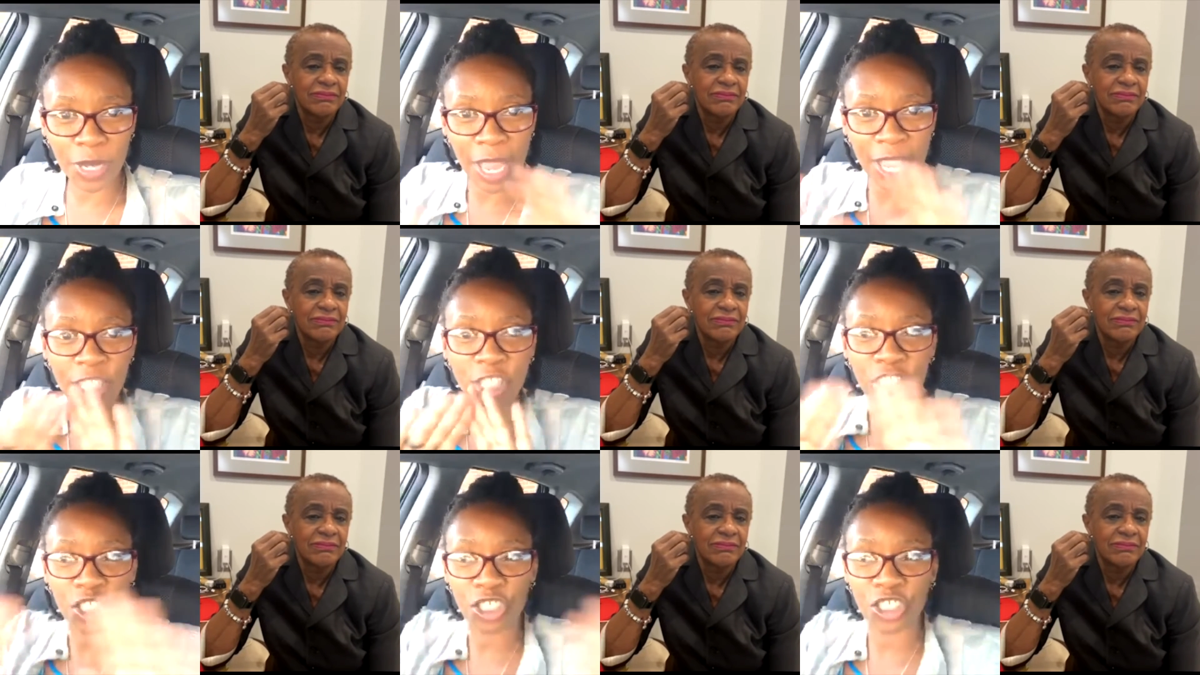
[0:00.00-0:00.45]
Speaker 1: but
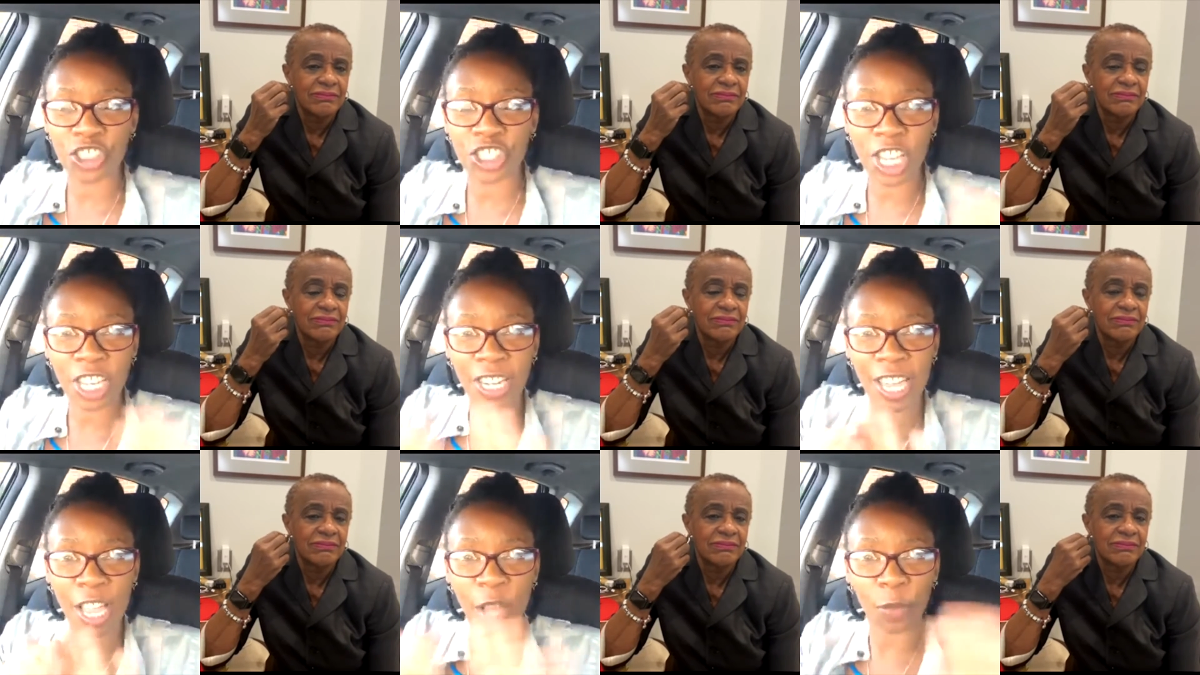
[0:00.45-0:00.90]
I
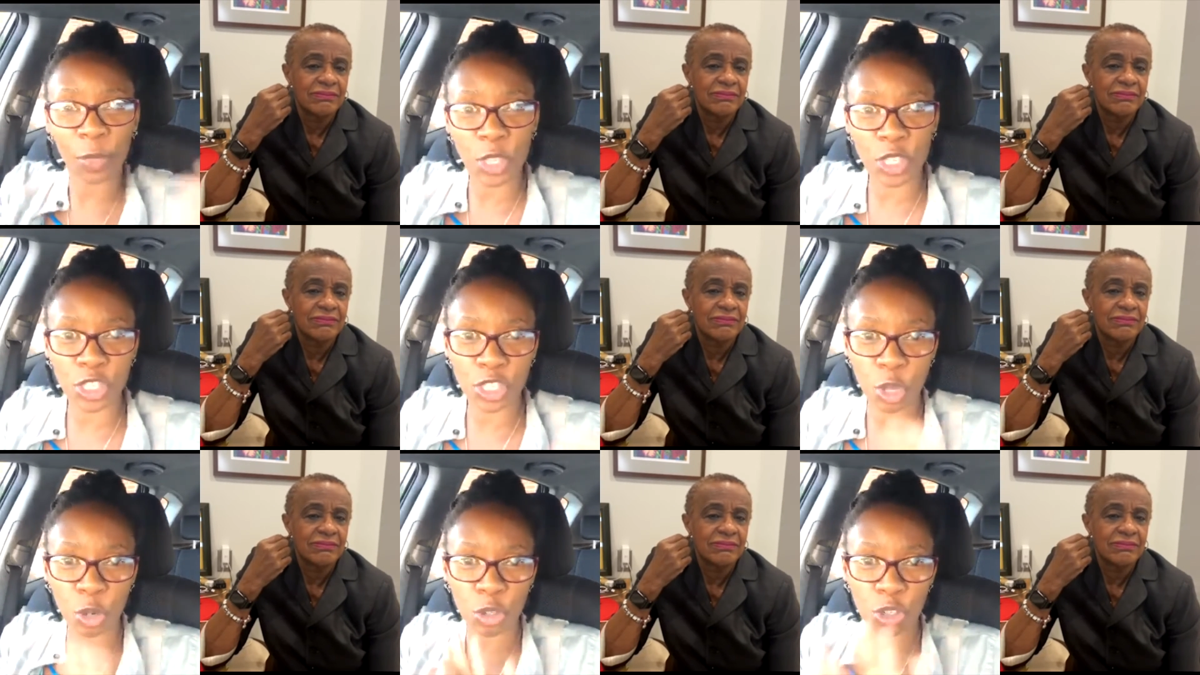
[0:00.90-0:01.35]
shut out
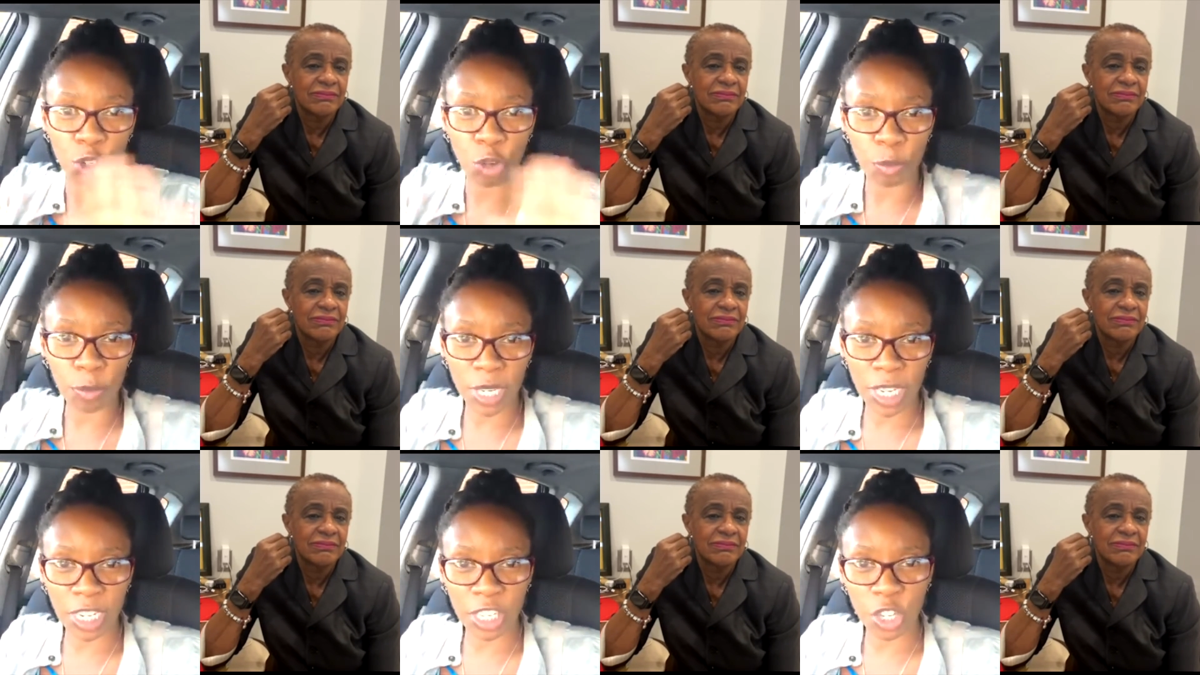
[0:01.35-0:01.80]
the
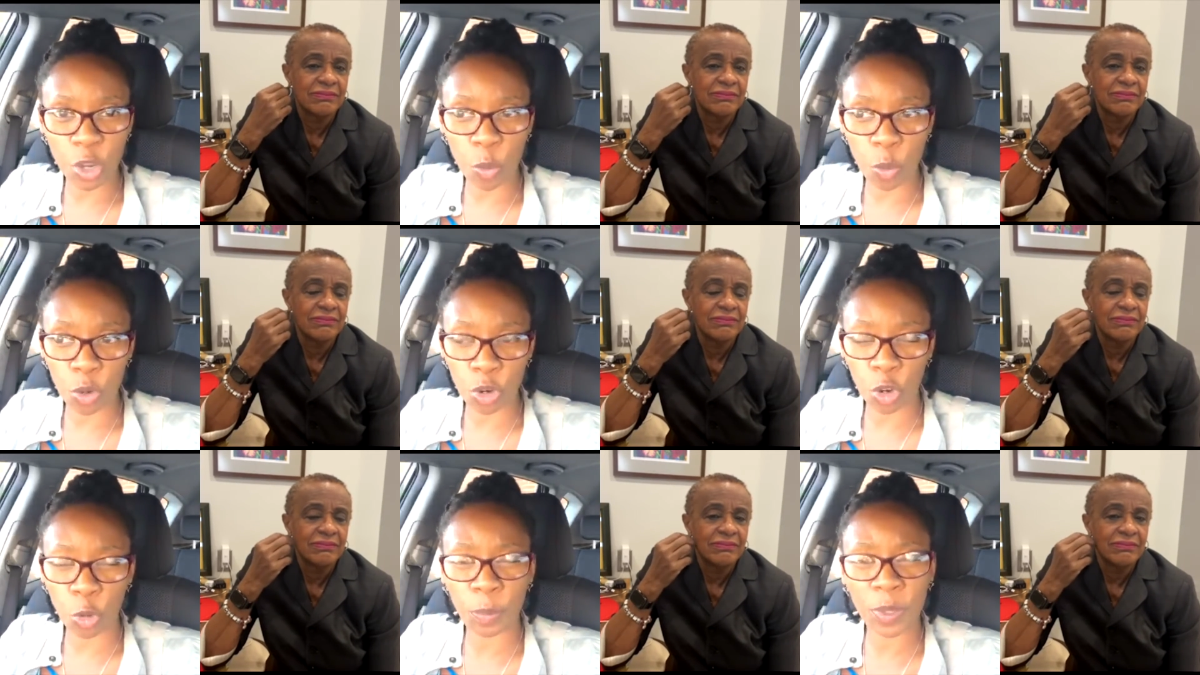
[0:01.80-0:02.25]
social media
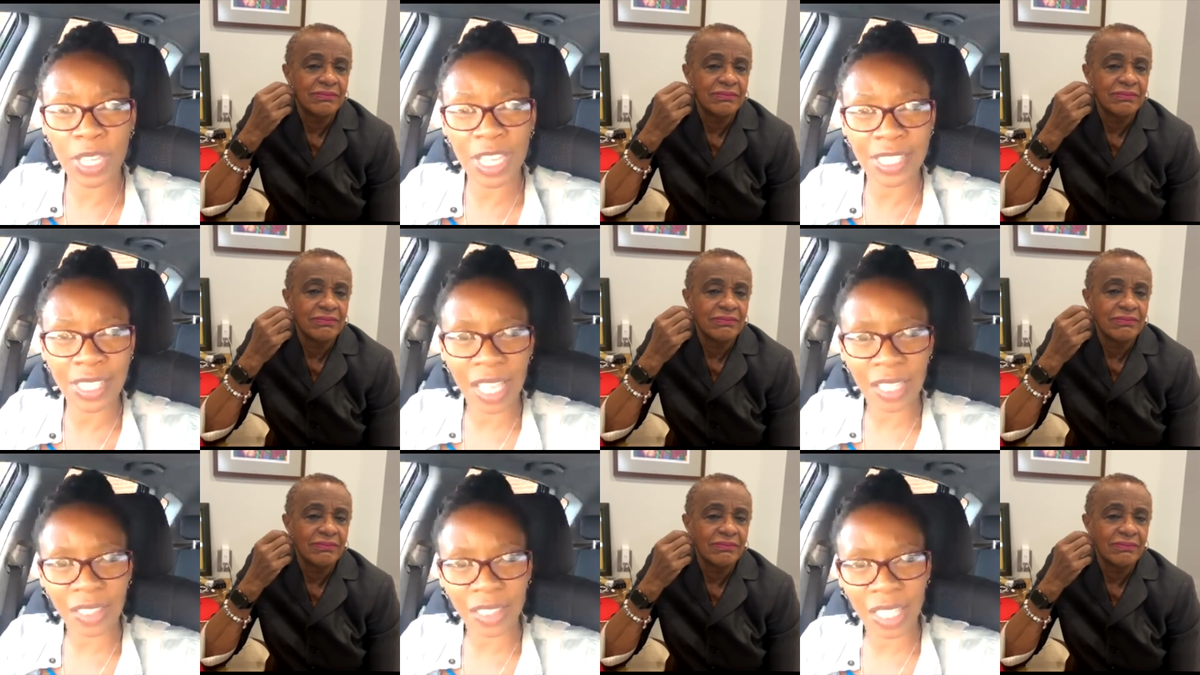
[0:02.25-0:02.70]
world
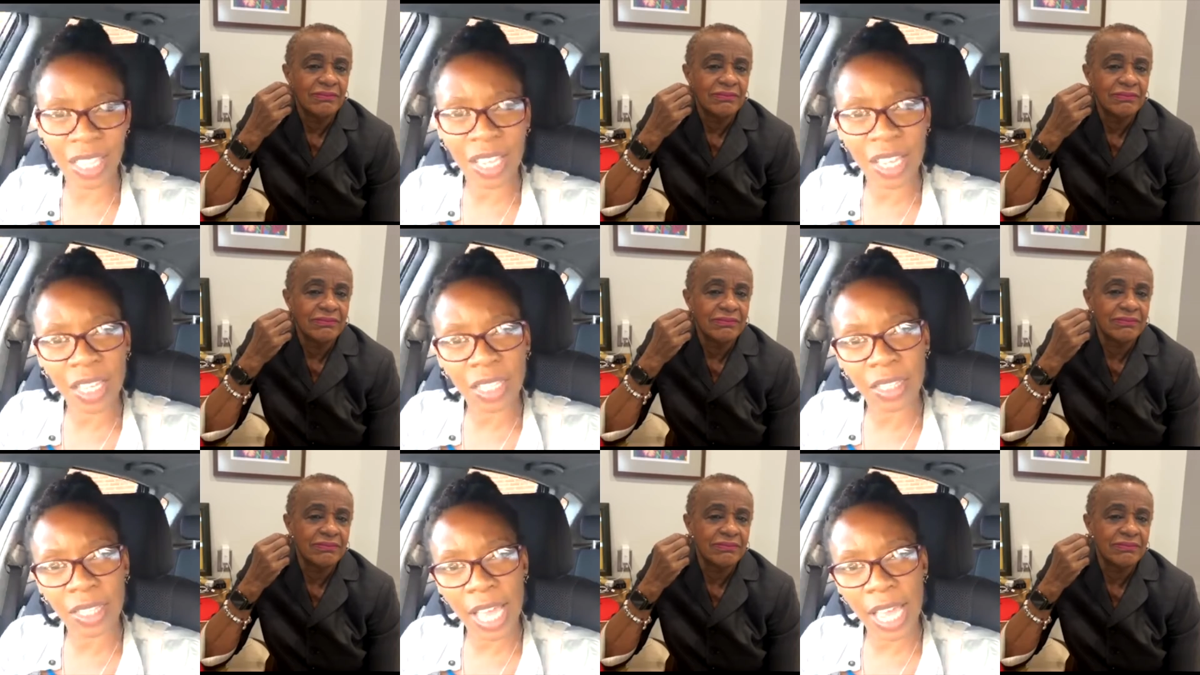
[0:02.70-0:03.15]
because I
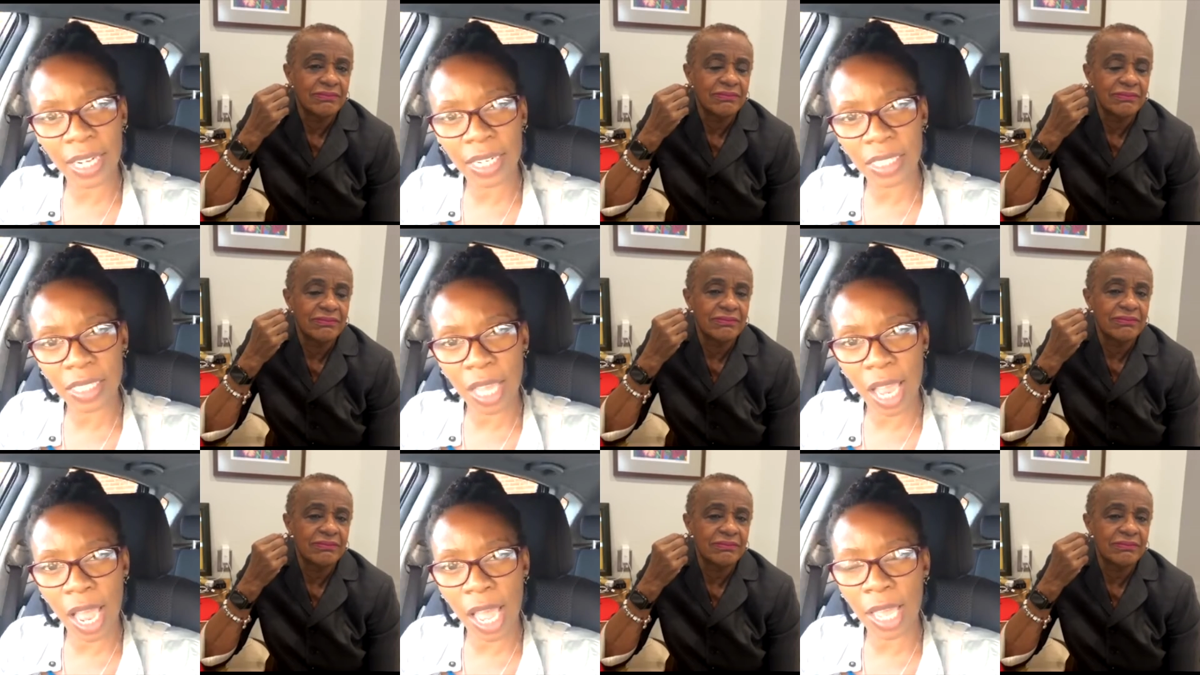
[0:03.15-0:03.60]
think a lot
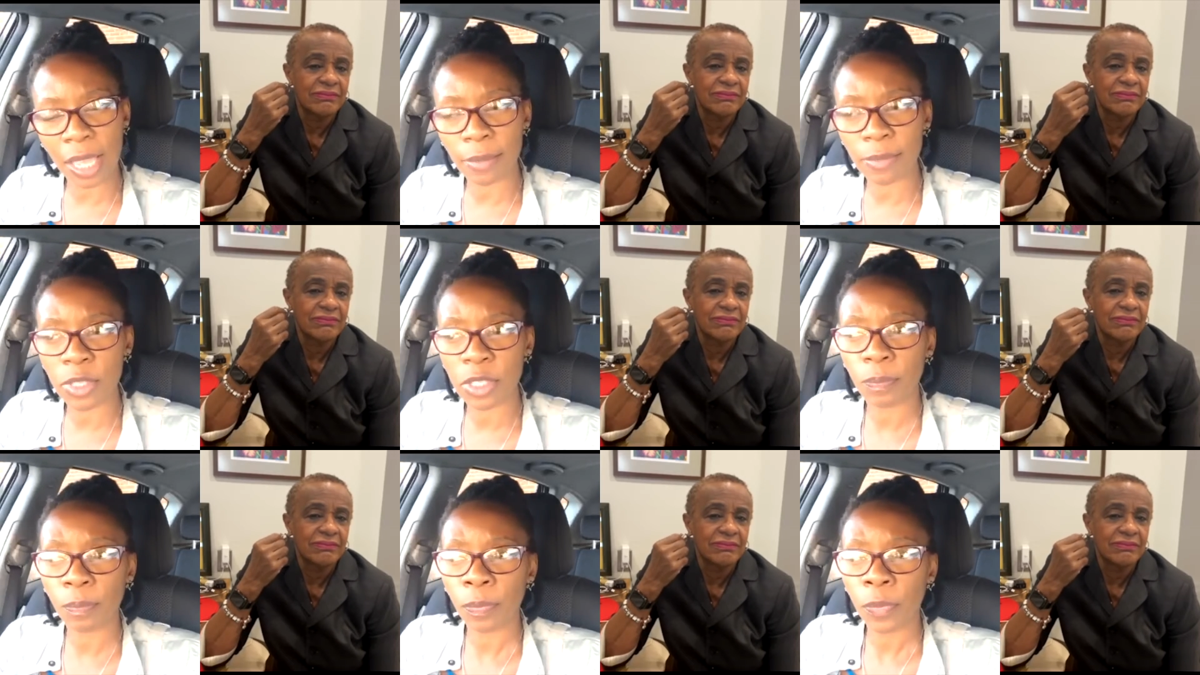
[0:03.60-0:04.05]
of times